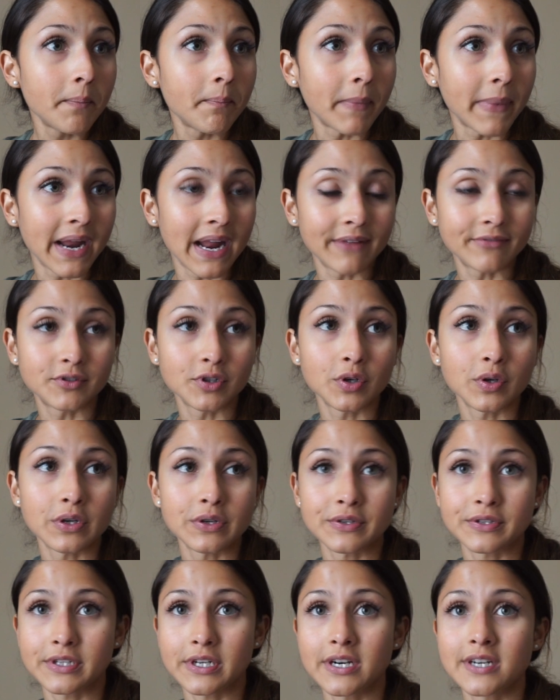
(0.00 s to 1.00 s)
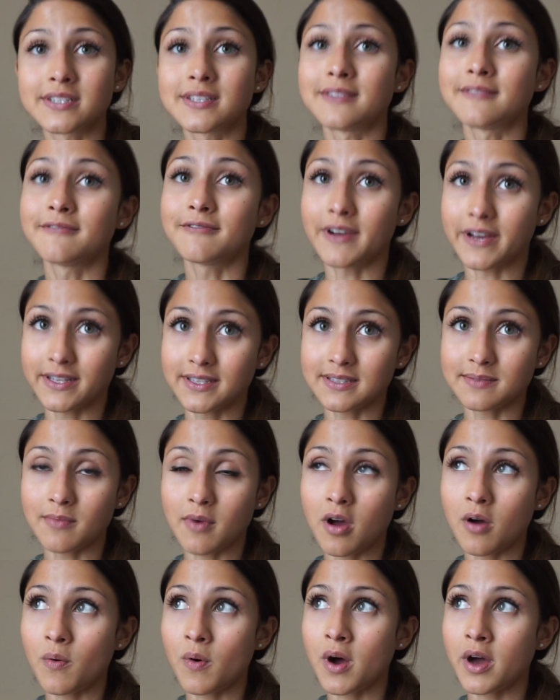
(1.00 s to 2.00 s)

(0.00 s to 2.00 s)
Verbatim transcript: Might have to go downstairs and find some hot